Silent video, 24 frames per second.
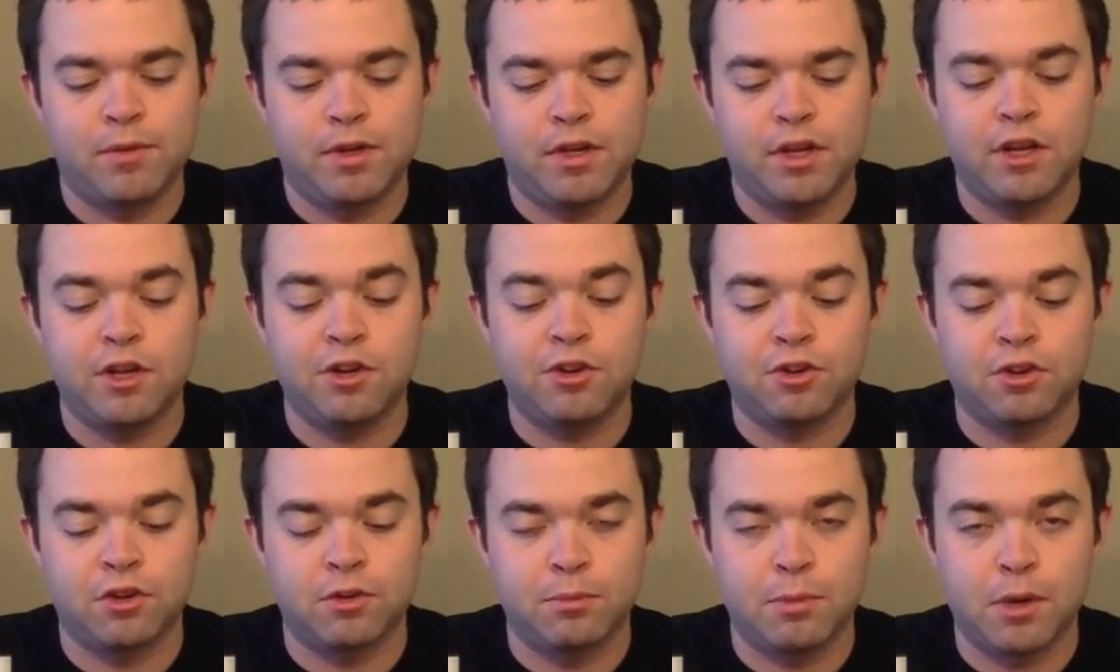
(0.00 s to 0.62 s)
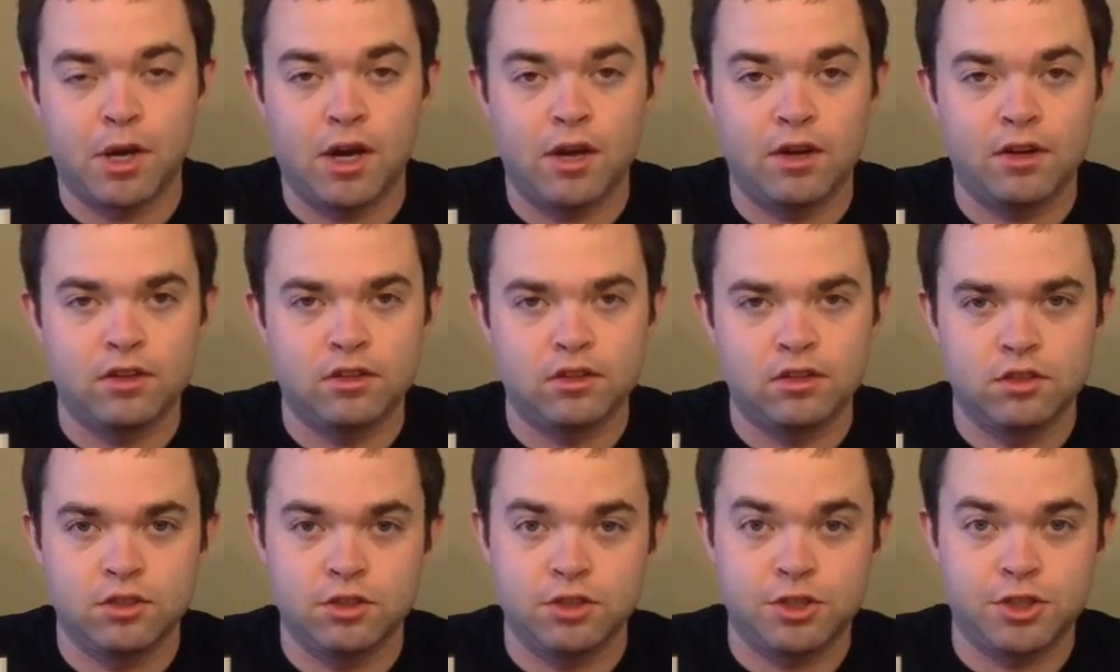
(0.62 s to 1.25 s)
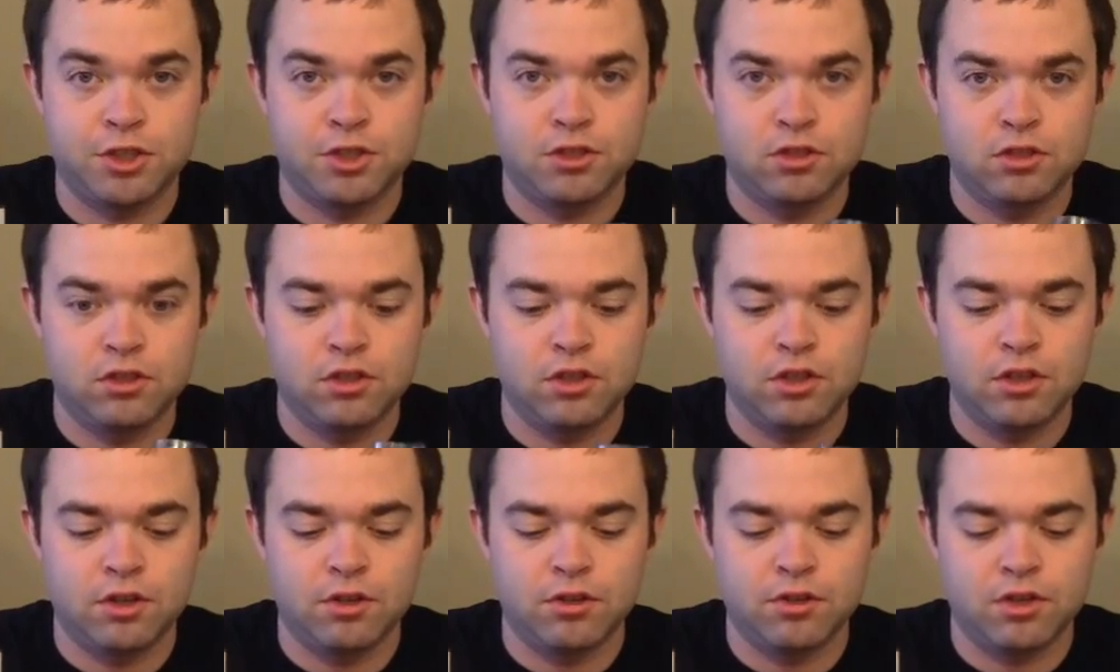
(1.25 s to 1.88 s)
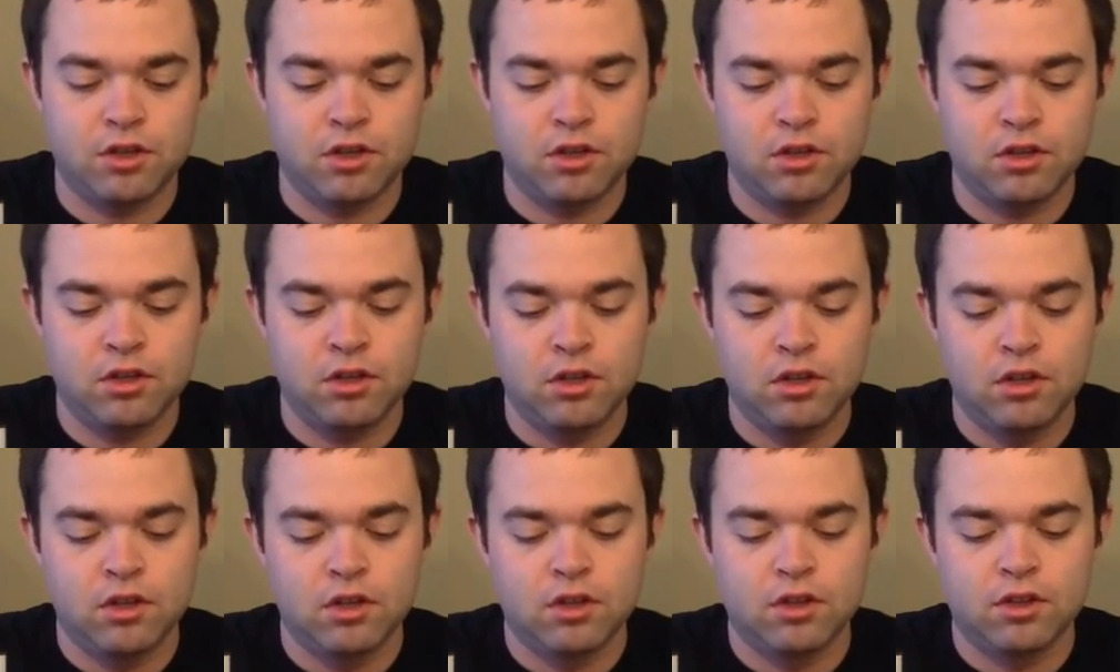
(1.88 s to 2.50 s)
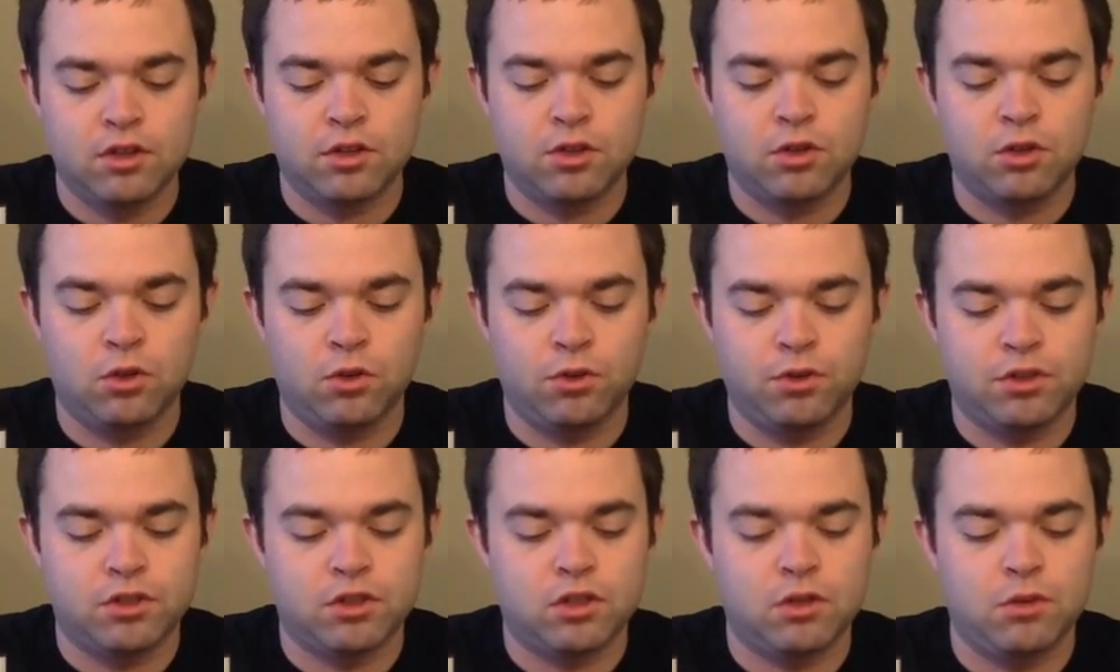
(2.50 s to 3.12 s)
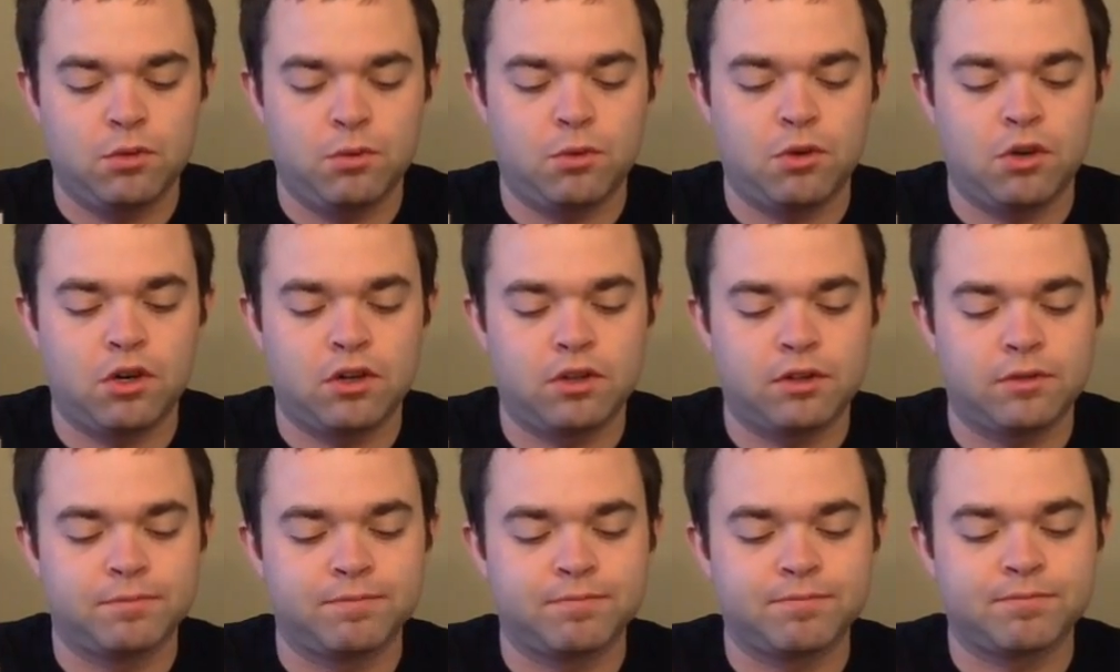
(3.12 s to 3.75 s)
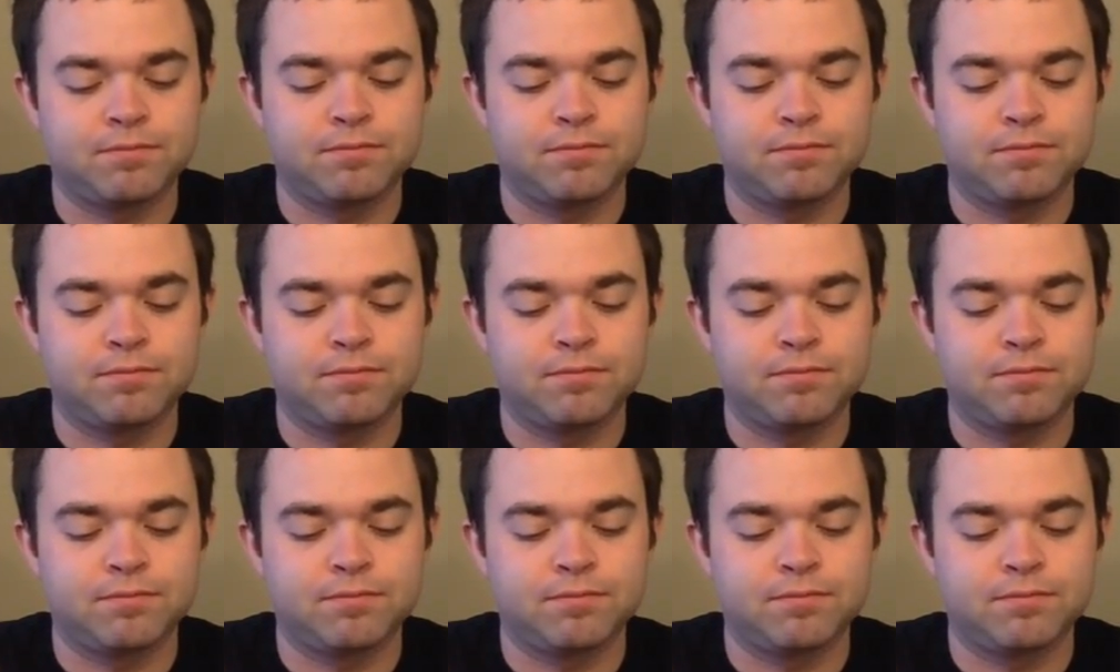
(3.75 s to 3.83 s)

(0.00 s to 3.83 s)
hindered by the coldness of the water.